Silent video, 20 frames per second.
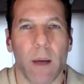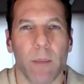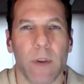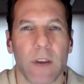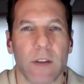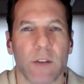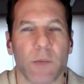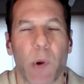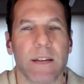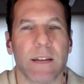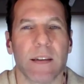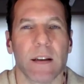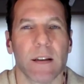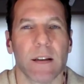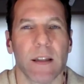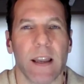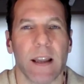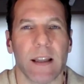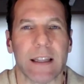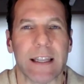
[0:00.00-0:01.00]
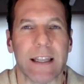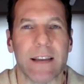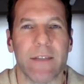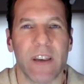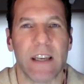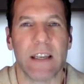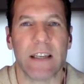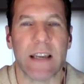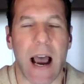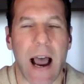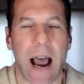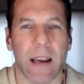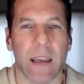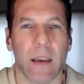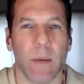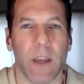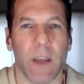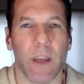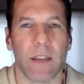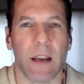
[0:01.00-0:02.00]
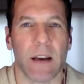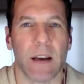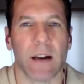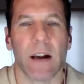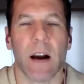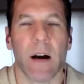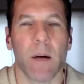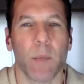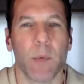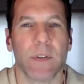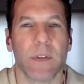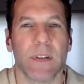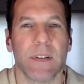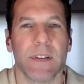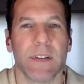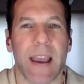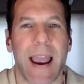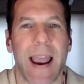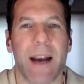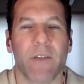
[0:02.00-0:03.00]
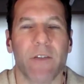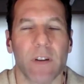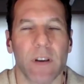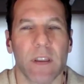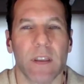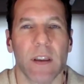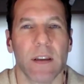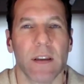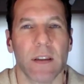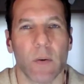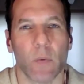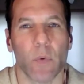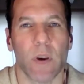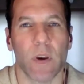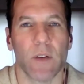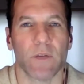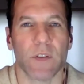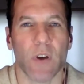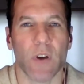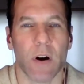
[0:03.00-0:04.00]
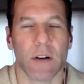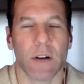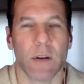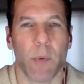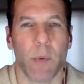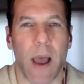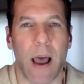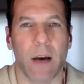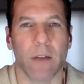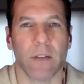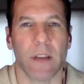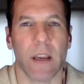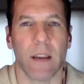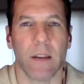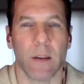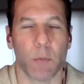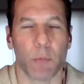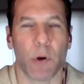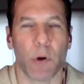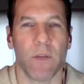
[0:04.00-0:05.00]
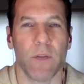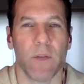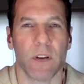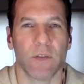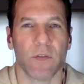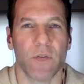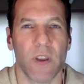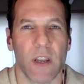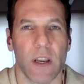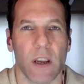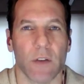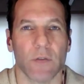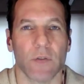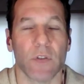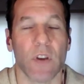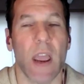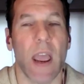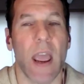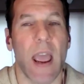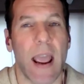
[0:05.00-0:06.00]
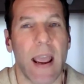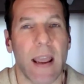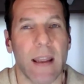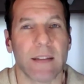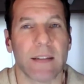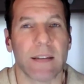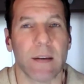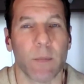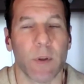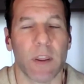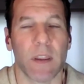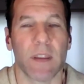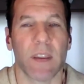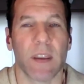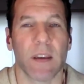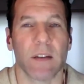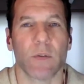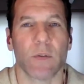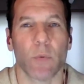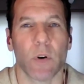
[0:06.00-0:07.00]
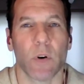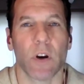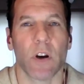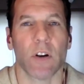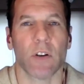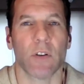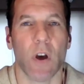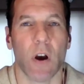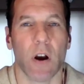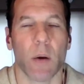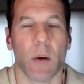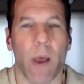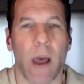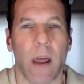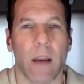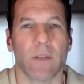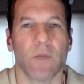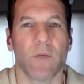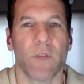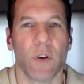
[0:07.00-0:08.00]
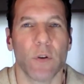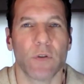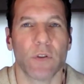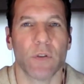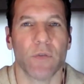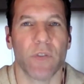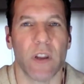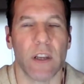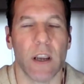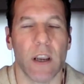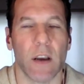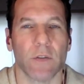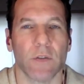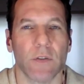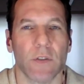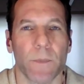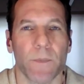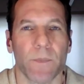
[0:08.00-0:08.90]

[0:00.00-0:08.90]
is basically a living document that encompasses everything that we have talked about in the previous videos and some of the things we're going to talk about in future videos.